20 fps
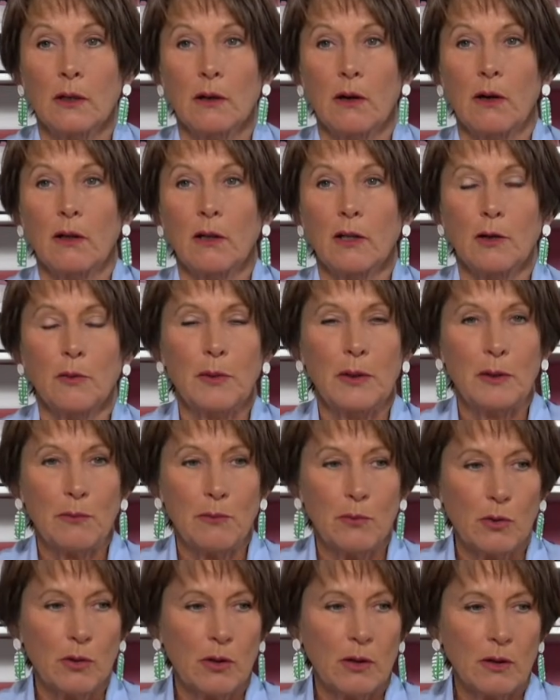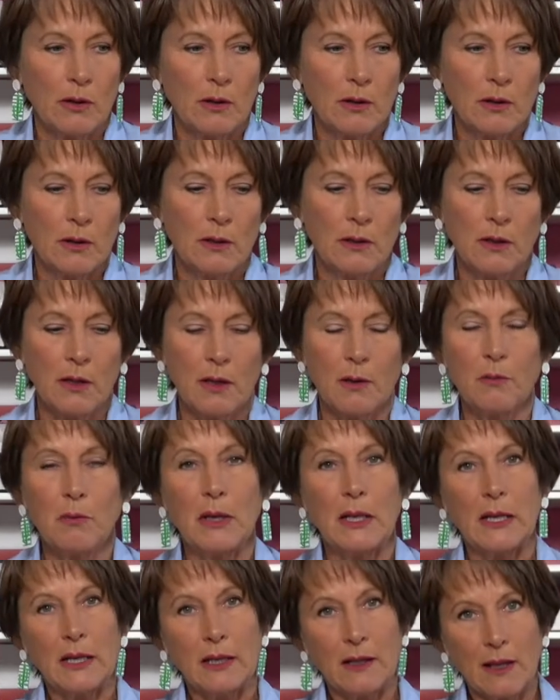are a little bit more
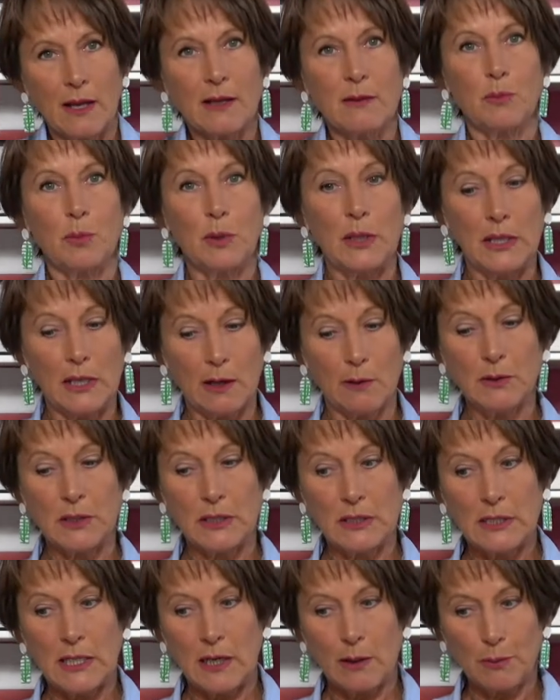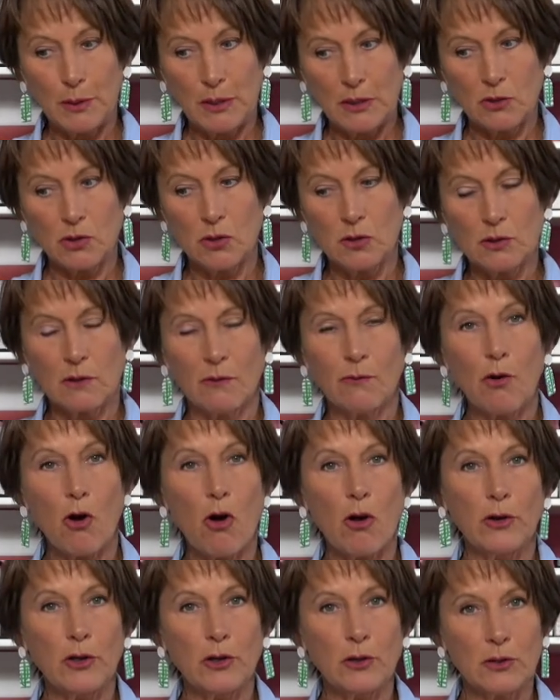committed, like being able to take pictures of
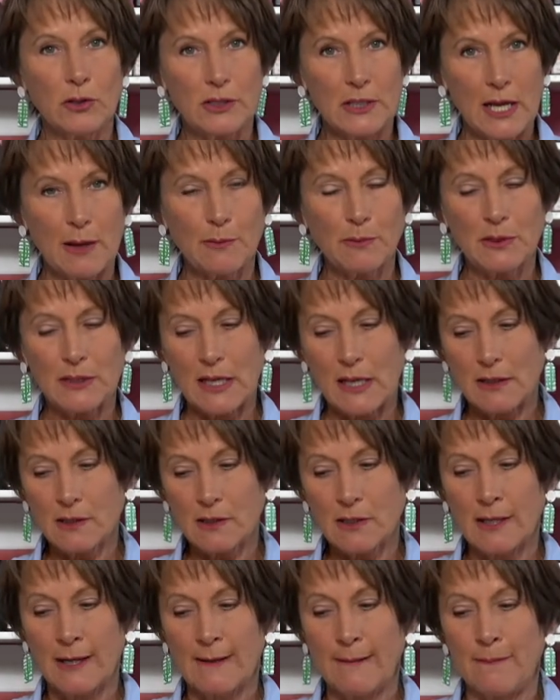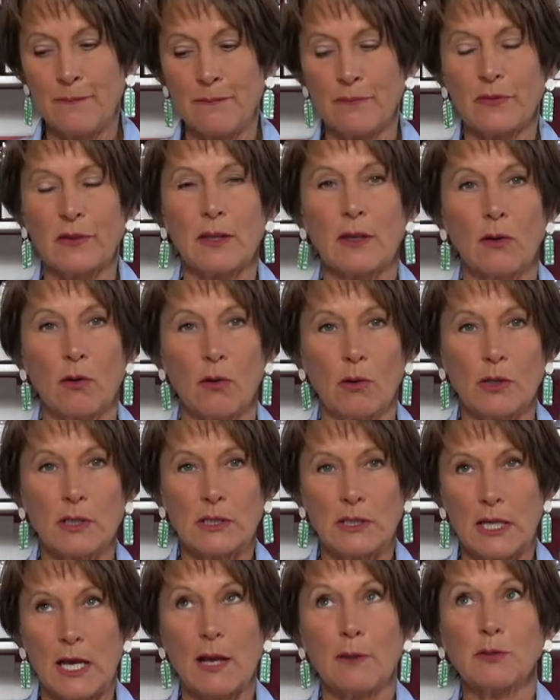all your stamp sets or
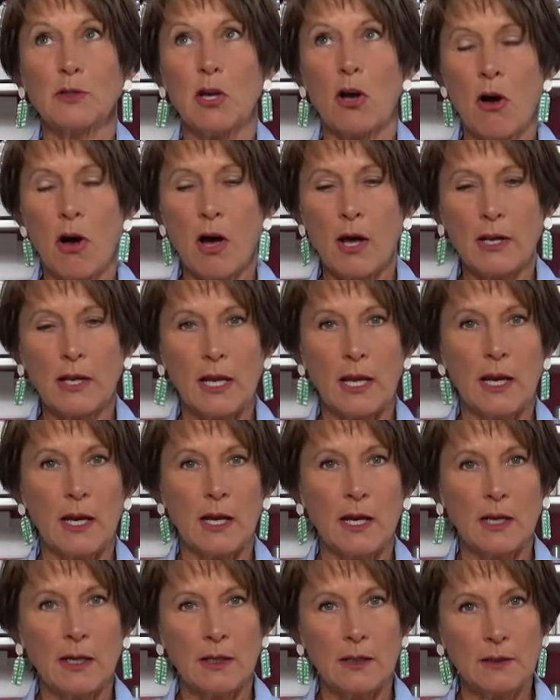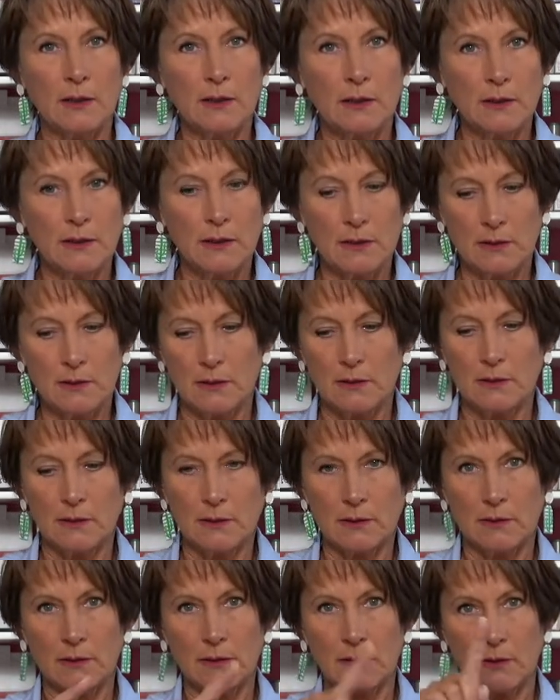stamps on a
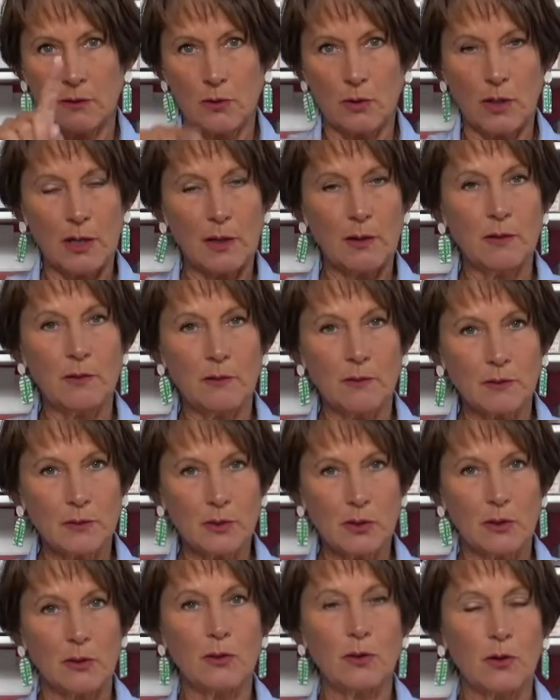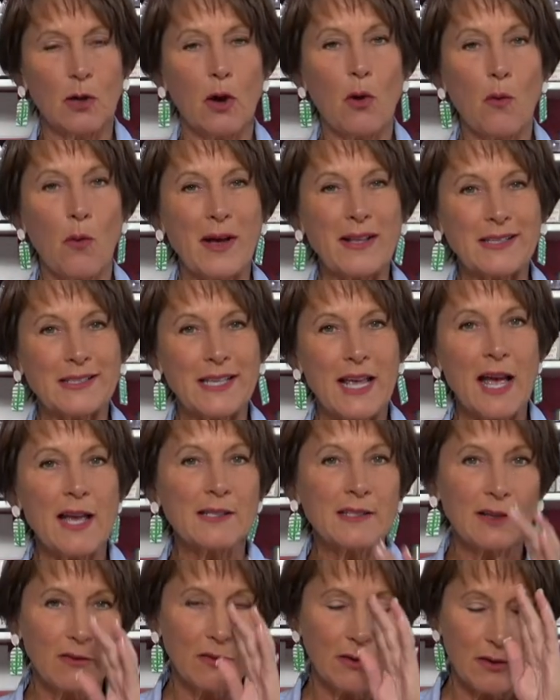grid so you know what
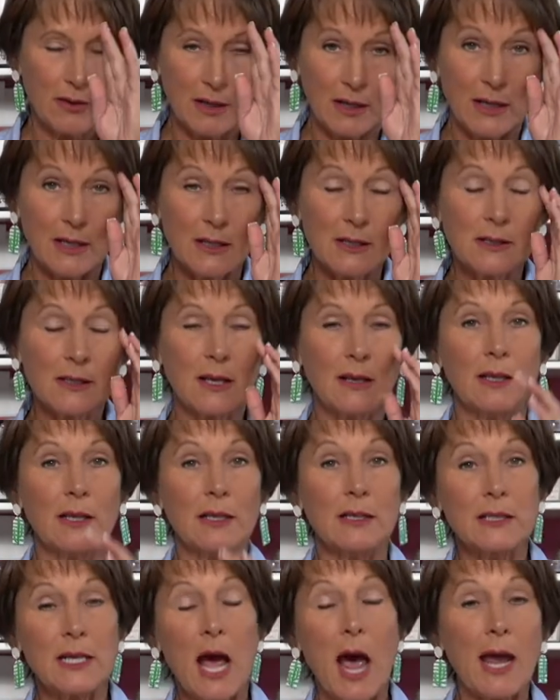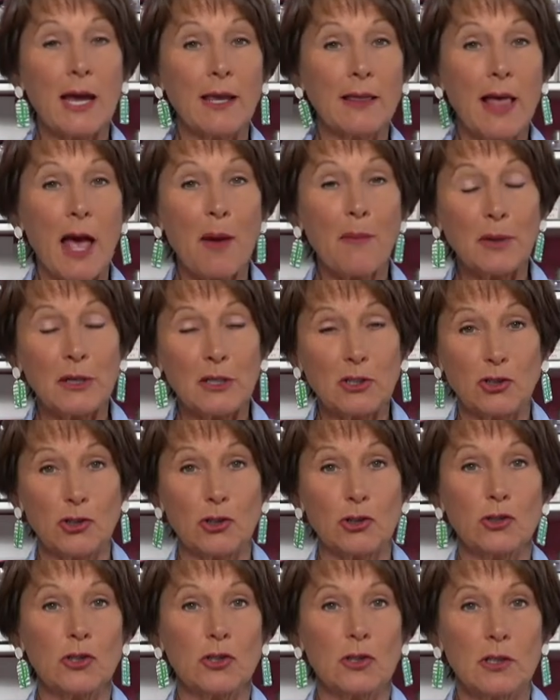size everything is and then tying that
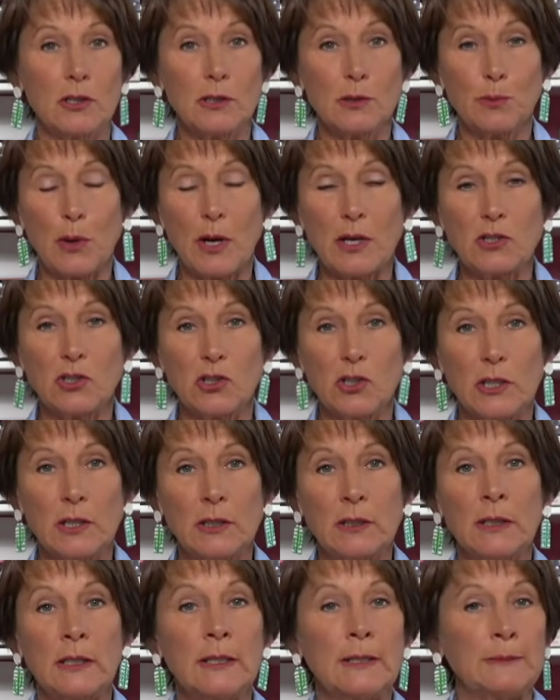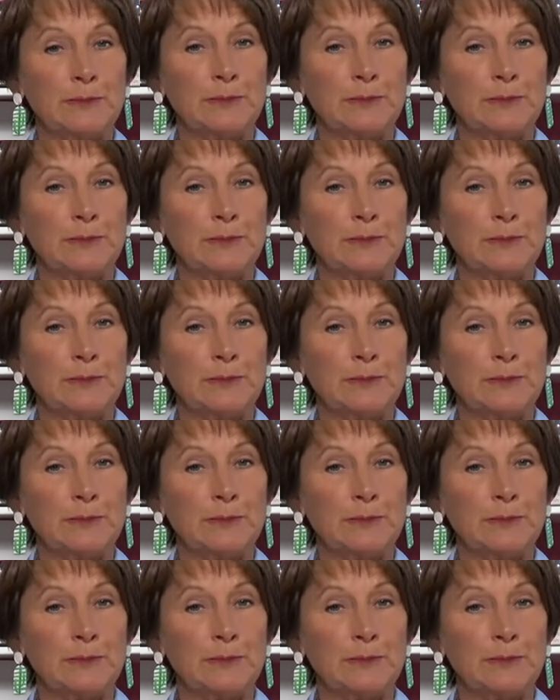picture to the spreadsheet